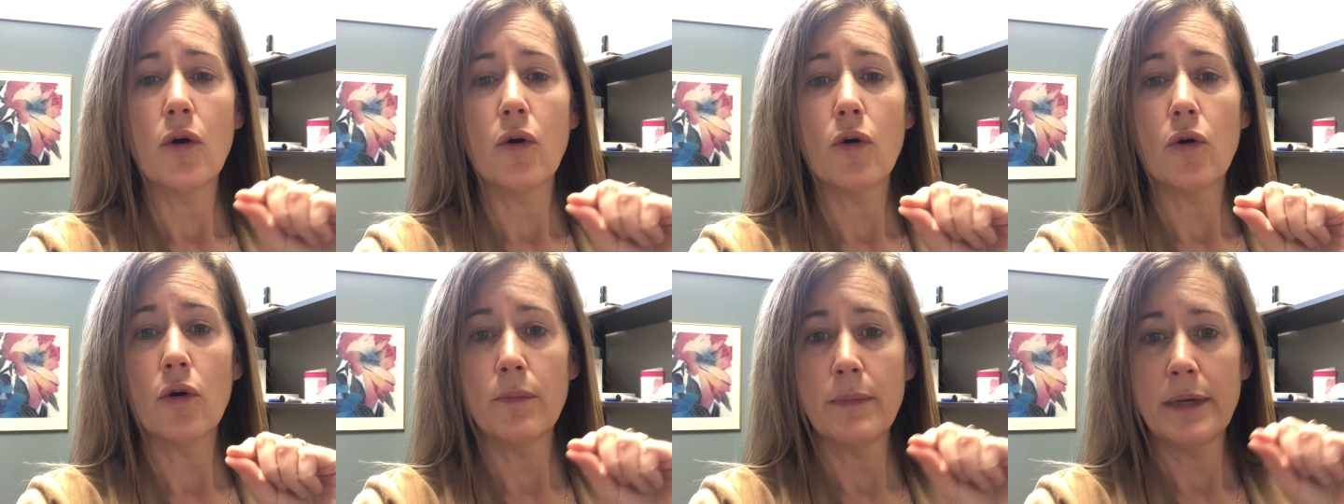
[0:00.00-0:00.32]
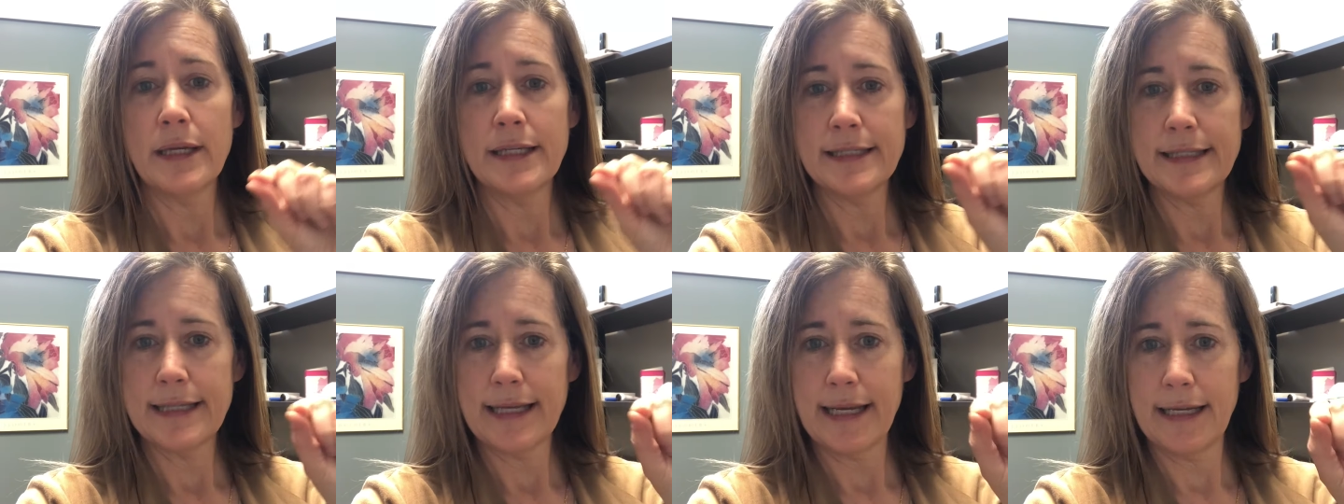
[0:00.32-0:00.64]
or
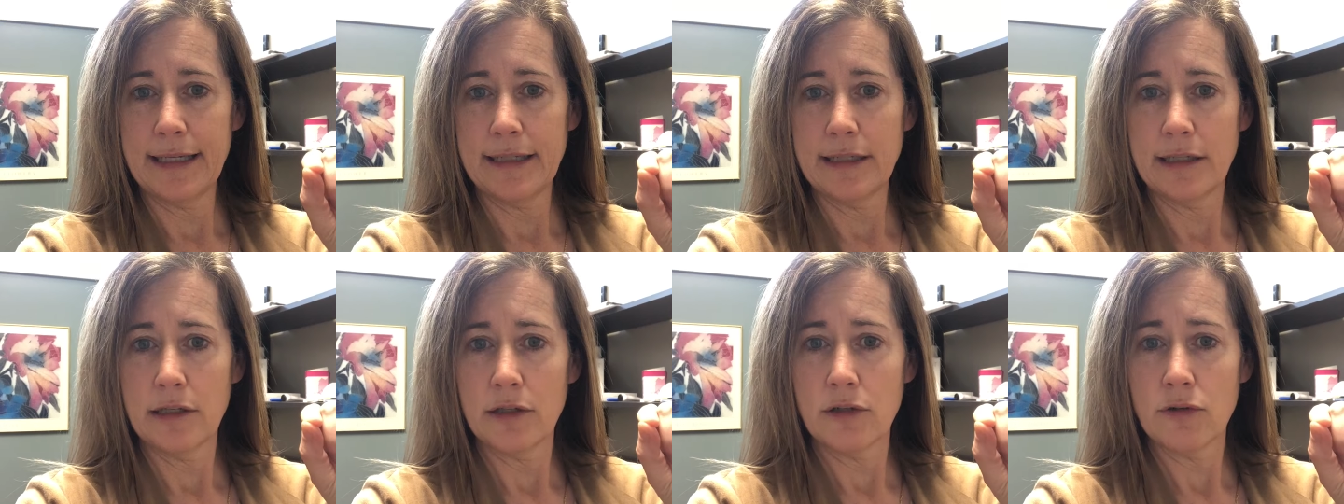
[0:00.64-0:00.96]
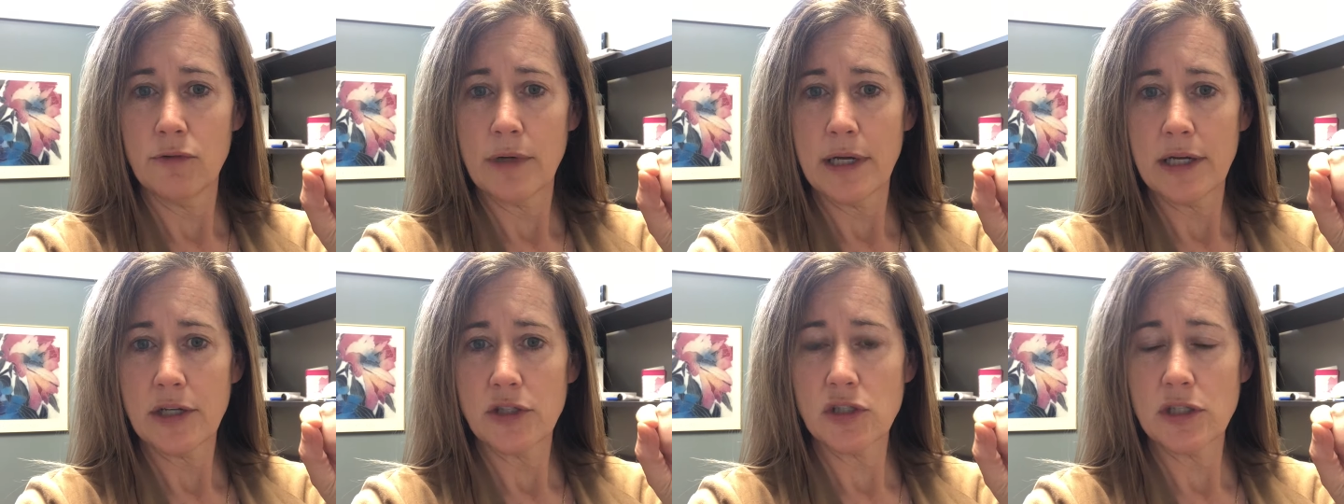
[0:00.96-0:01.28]
maintaining an
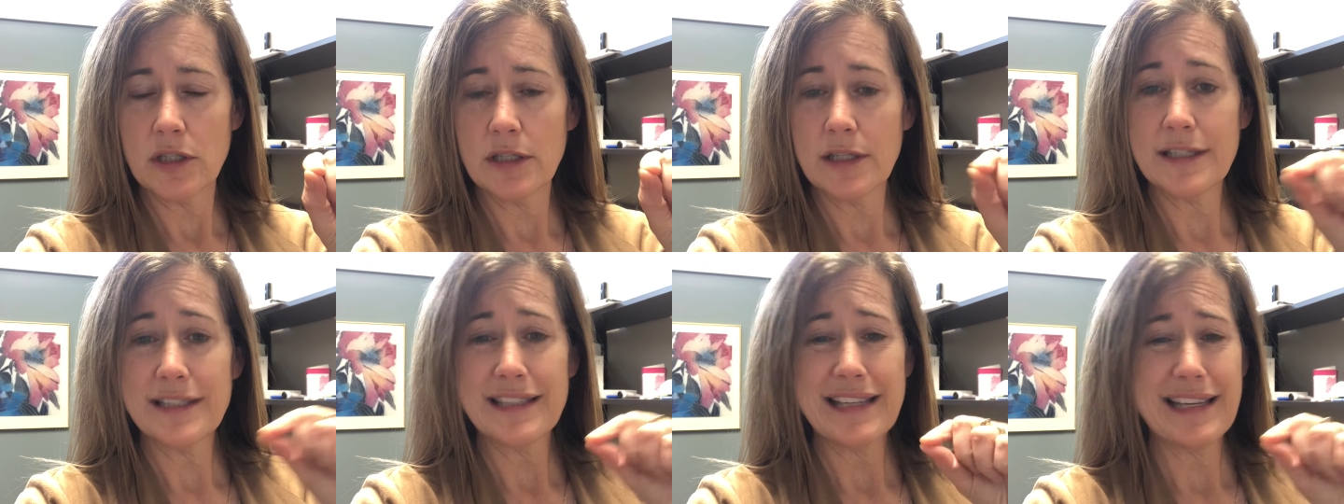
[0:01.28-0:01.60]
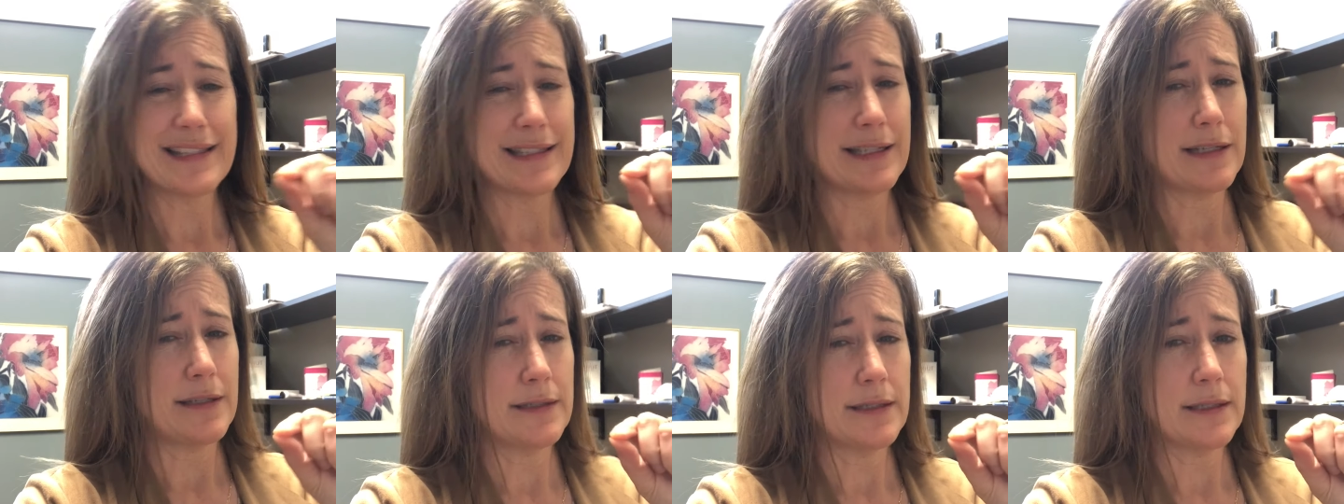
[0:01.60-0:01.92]
erection, because
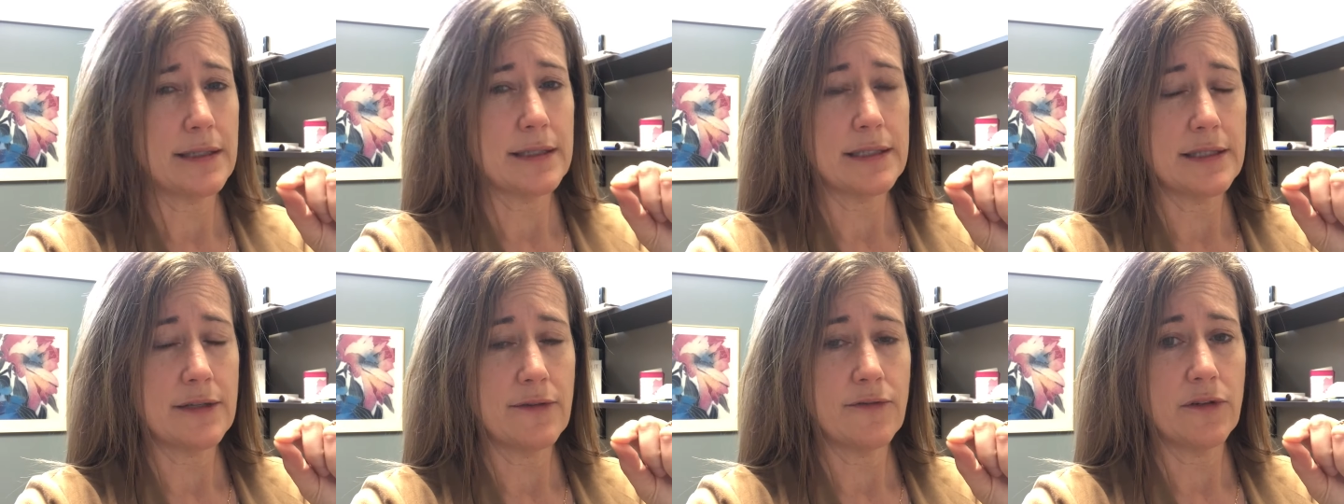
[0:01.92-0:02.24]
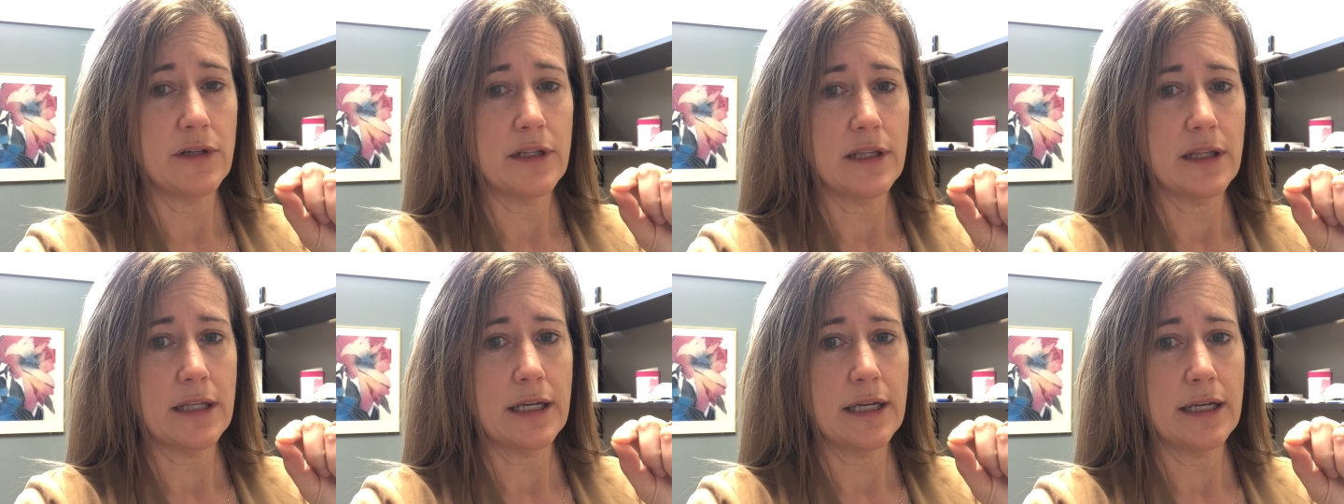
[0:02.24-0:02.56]
that tells us
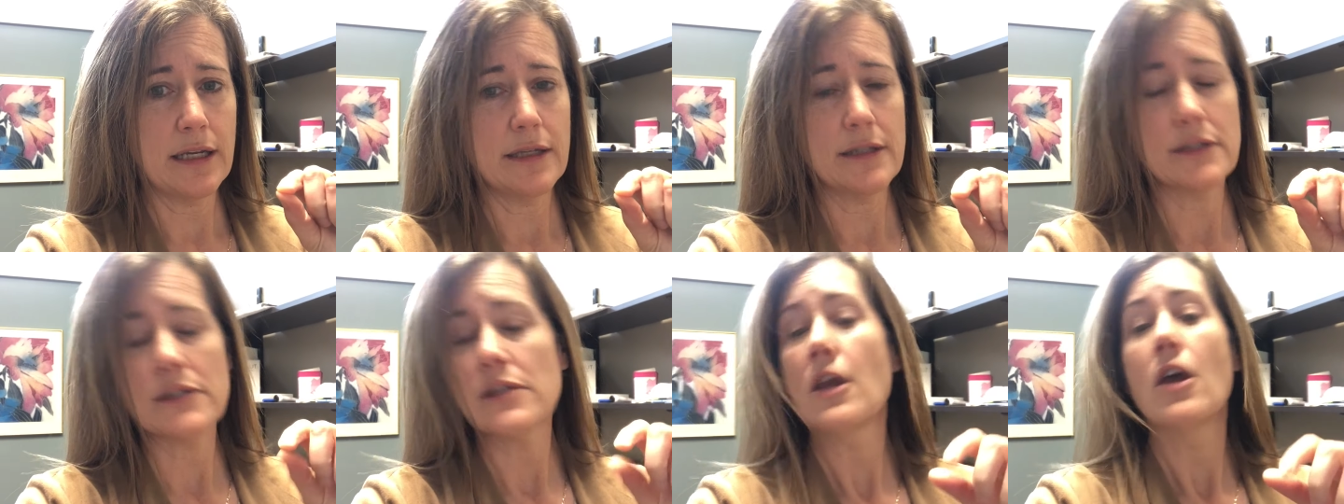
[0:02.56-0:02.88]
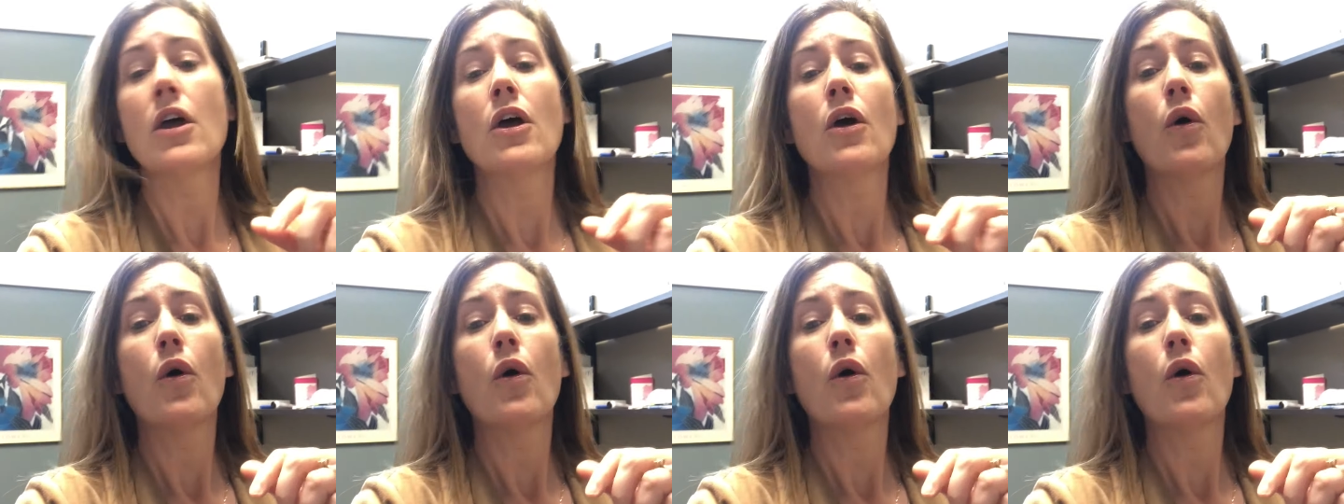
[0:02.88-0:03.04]
different things,